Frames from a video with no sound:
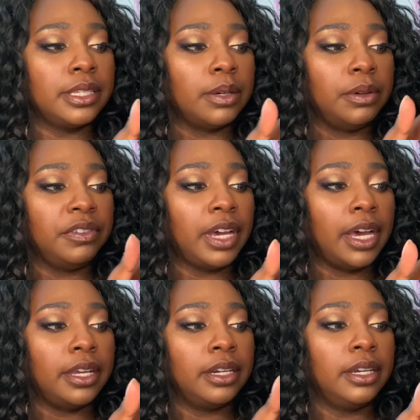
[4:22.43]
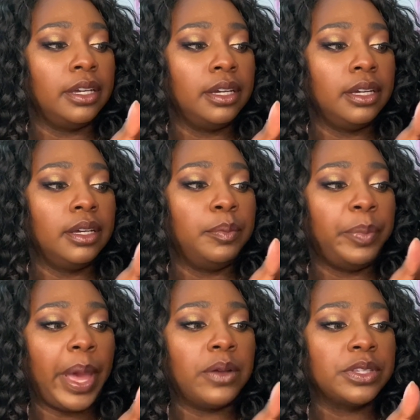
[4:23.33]
So we've got
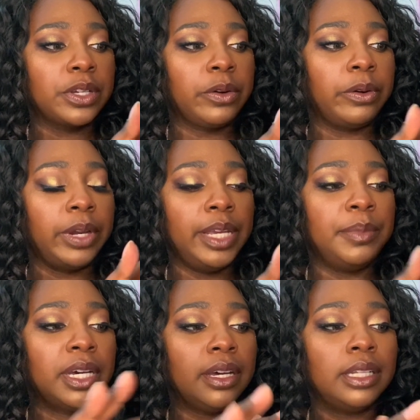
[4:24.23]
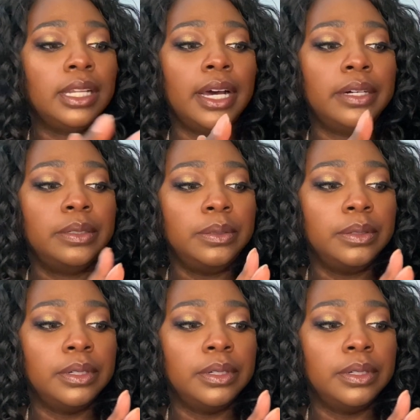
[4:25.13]
Bounce Cream Glow